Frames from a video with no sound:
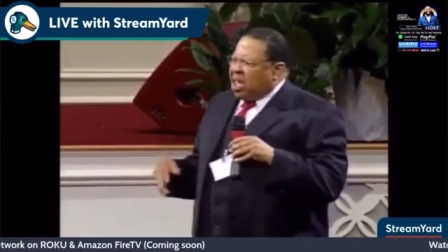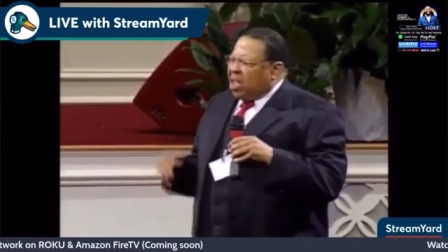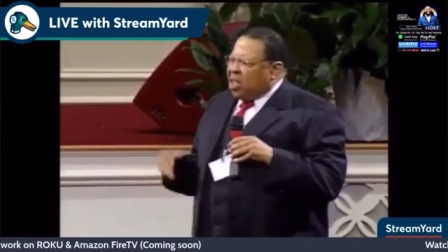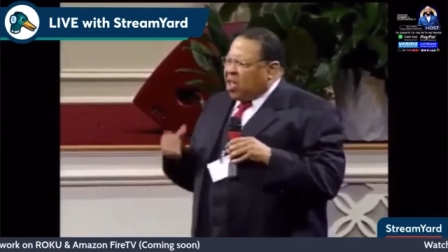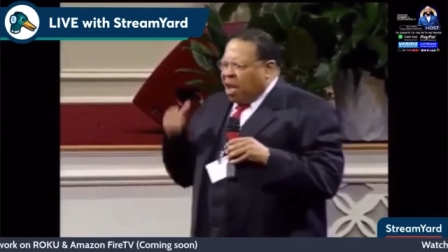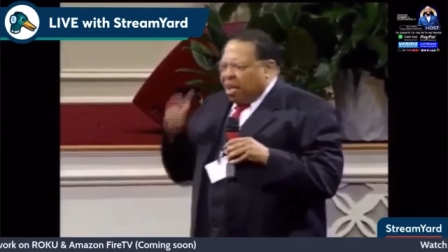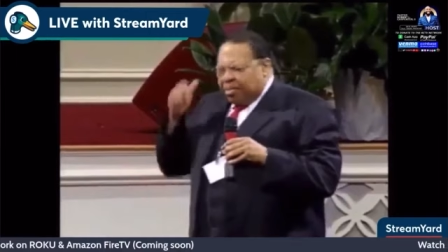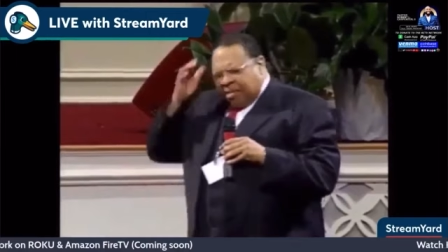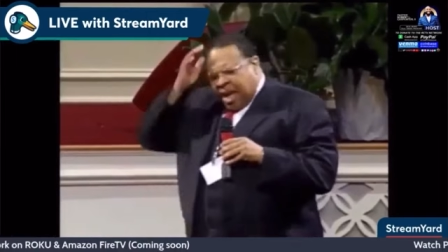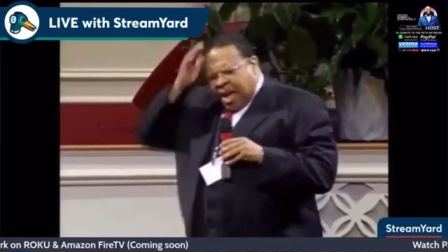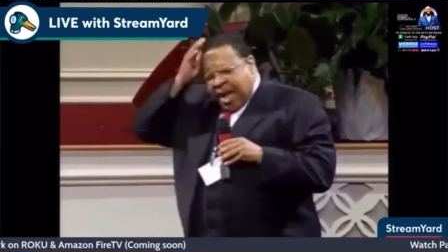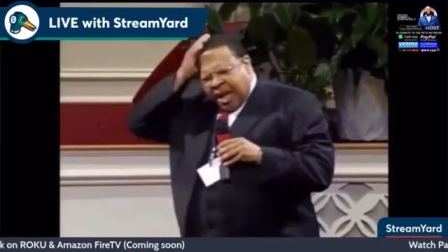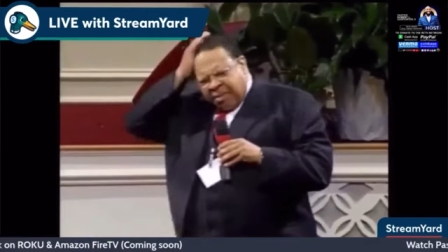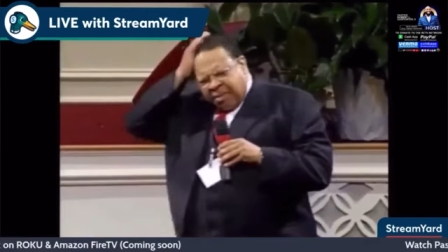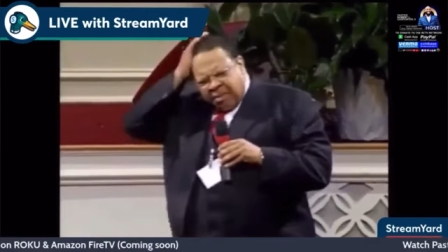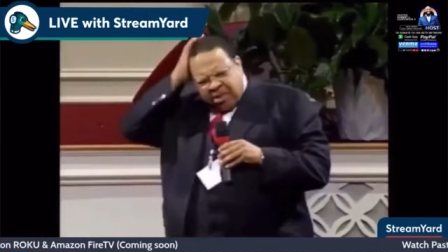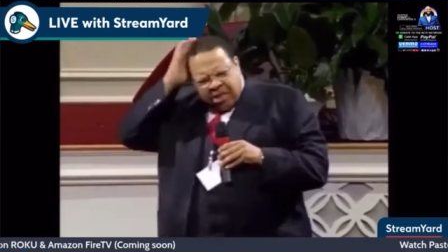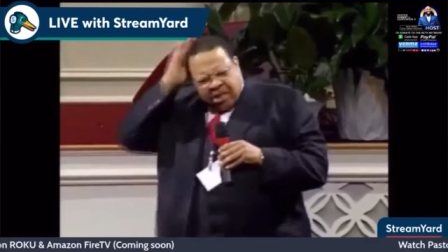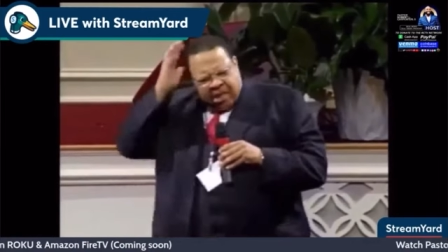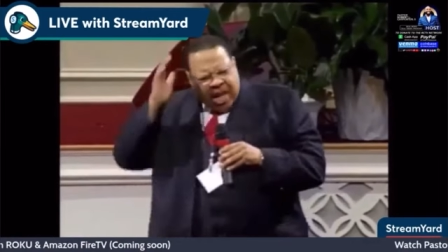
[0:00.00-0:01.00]

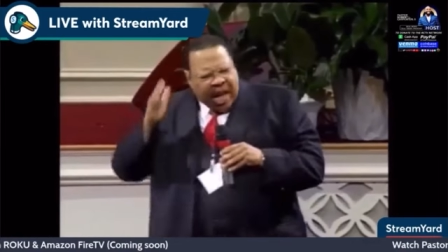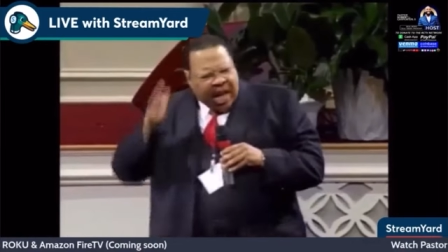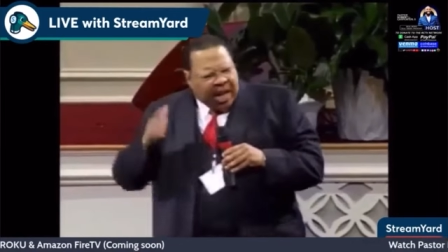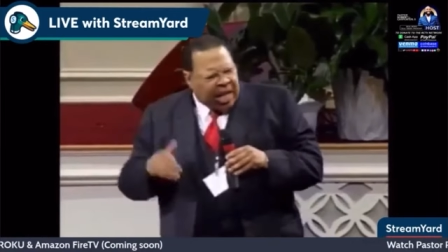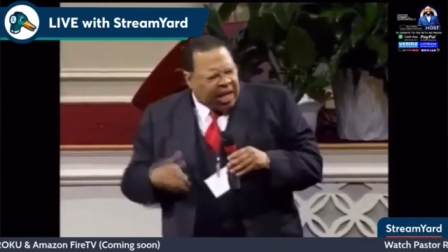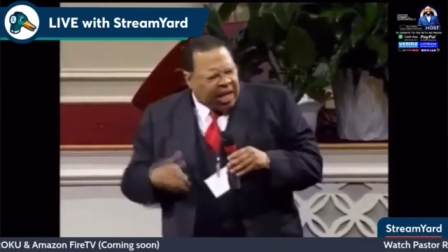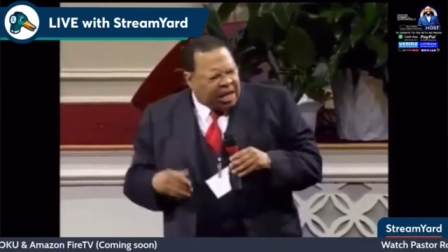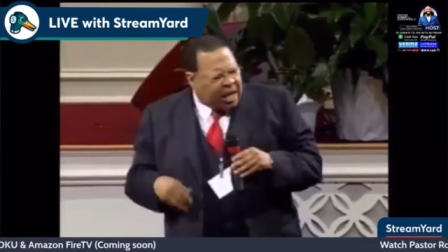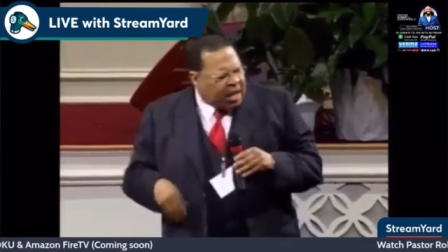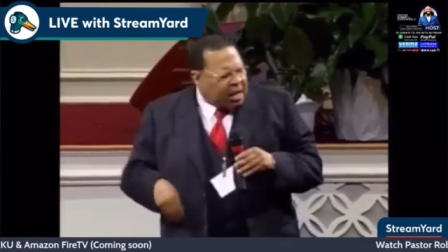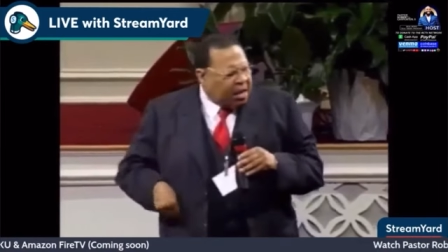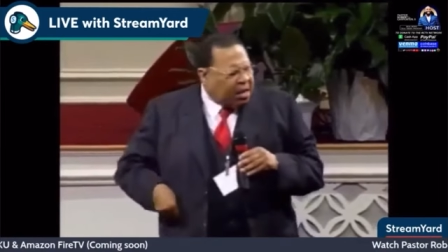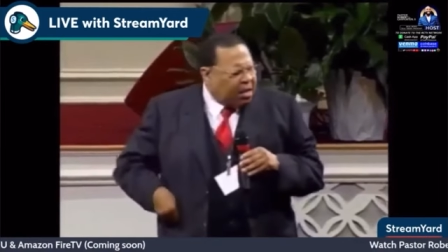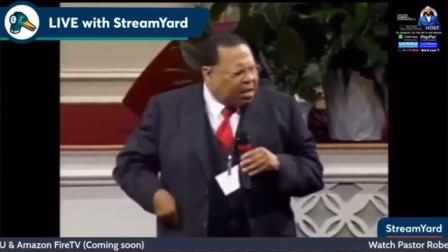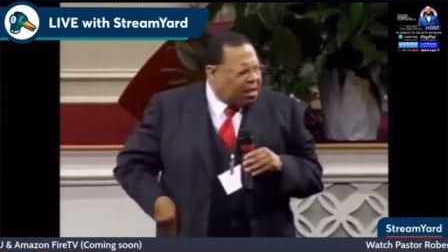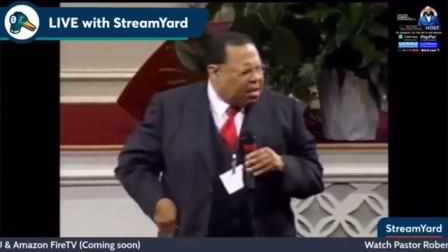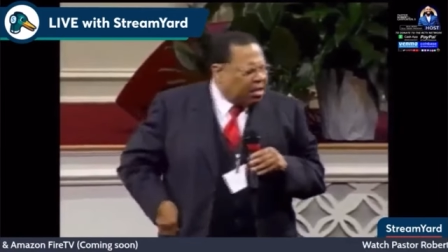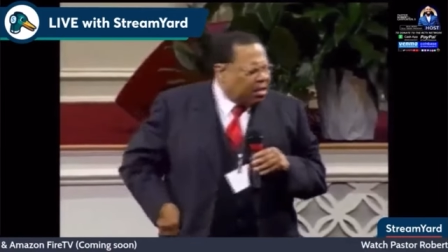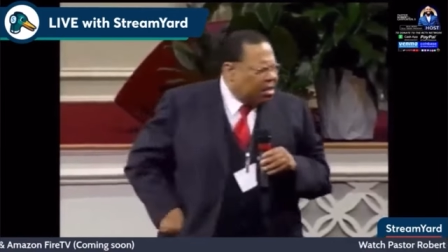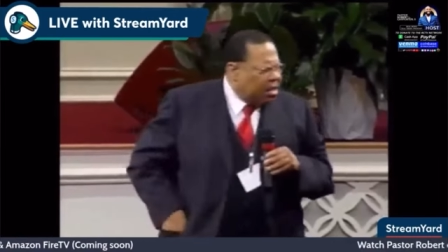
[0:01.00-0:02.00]
sometimes got in the
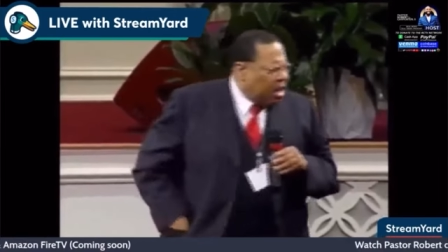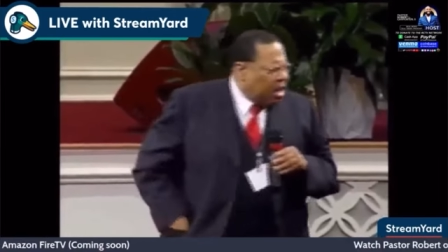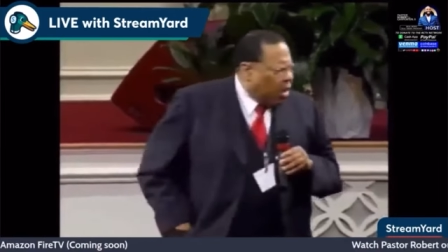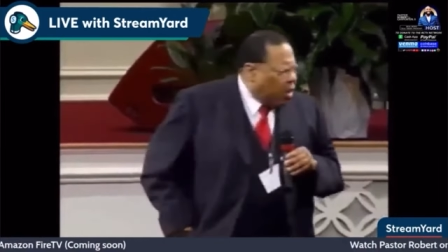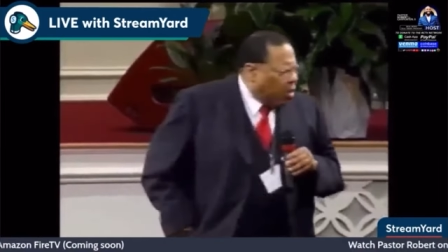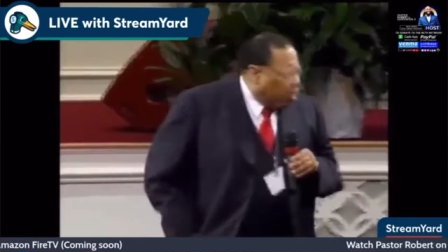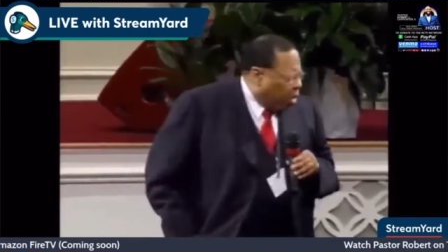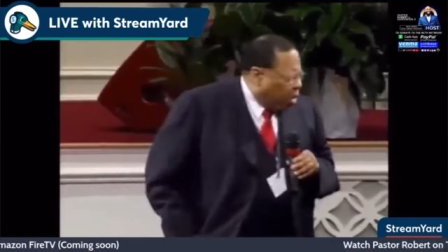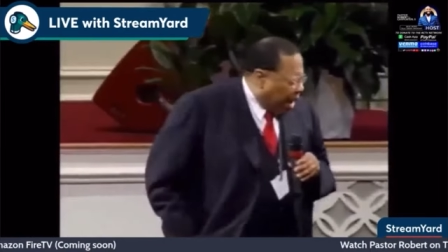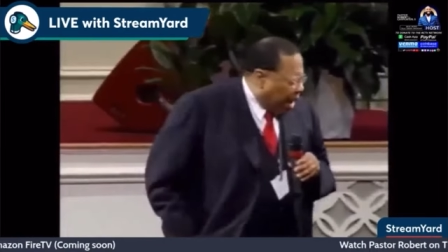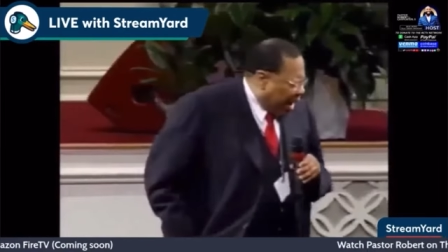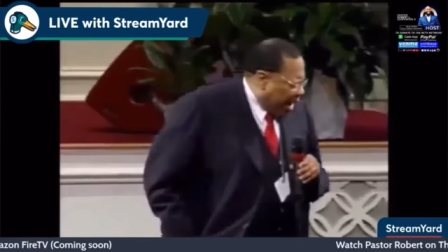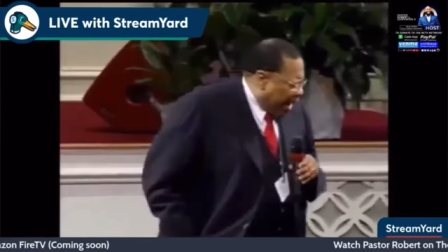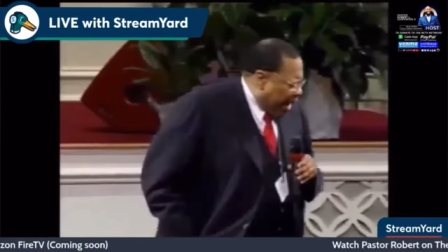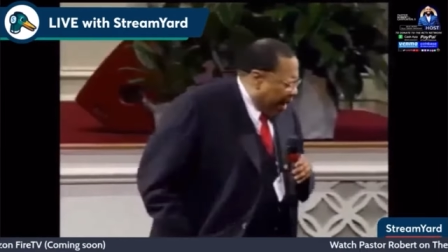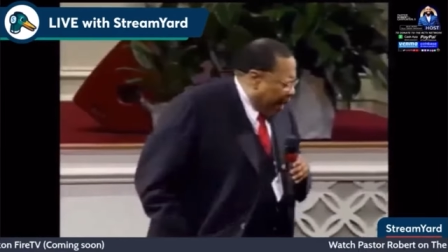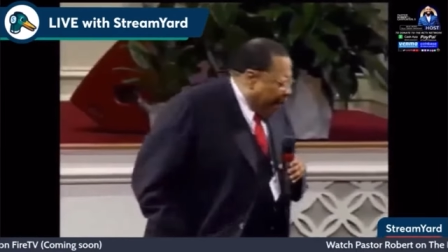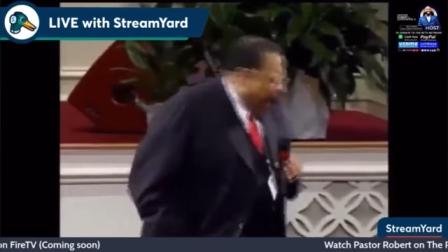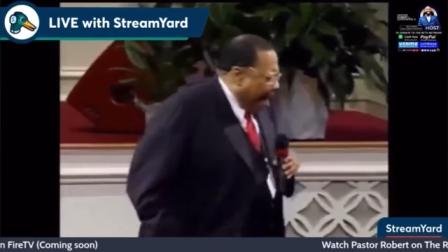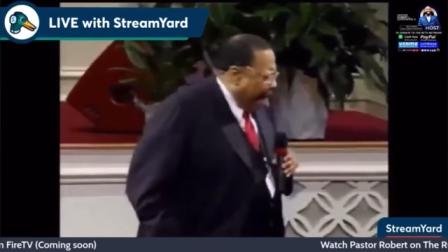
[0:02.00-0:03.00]

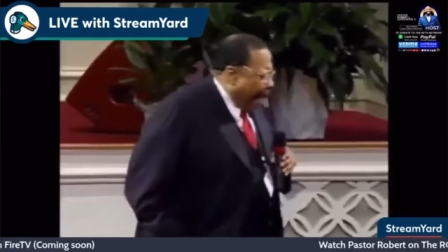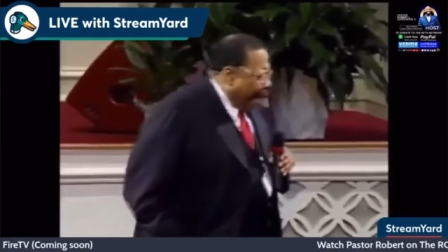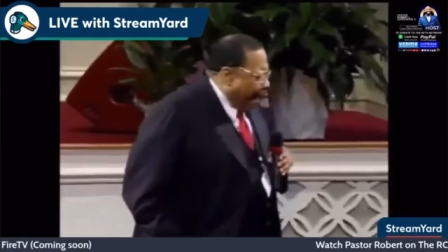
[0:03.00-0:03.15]
way.